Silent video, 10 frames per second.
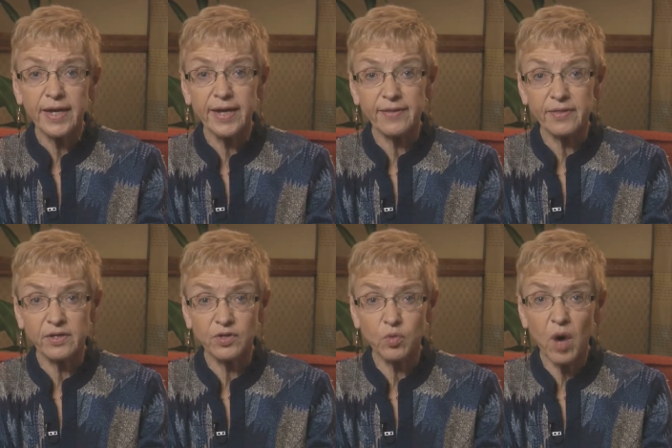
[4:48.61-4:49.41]
and the
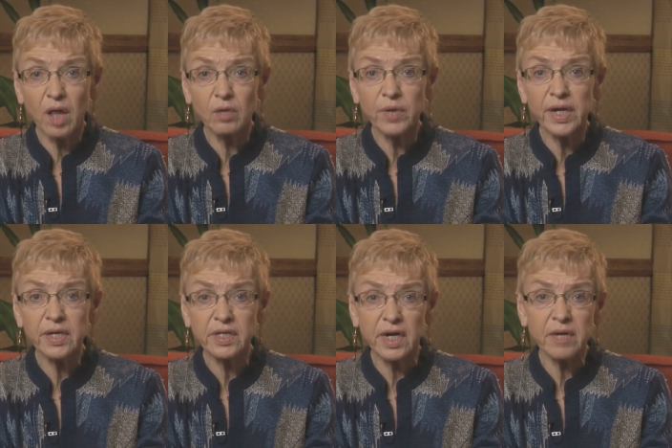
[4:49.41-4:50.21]

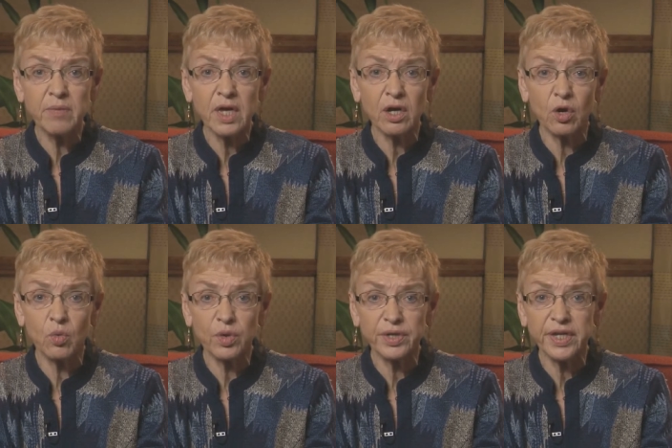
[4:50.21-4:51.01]
swallowing, timing,
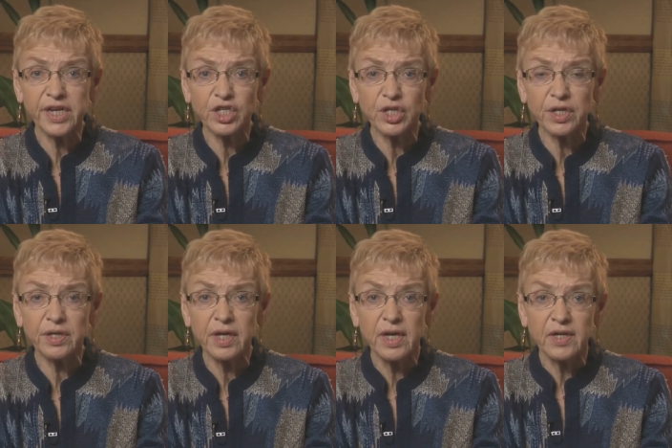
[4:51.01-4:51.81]

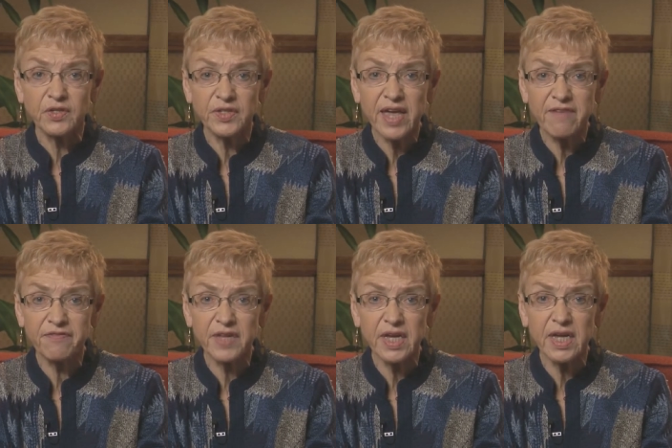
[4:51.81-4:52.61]
coordination,
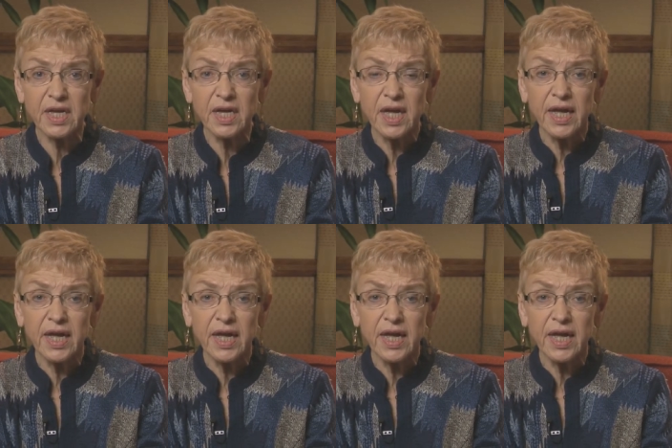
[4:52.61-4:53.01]
safety,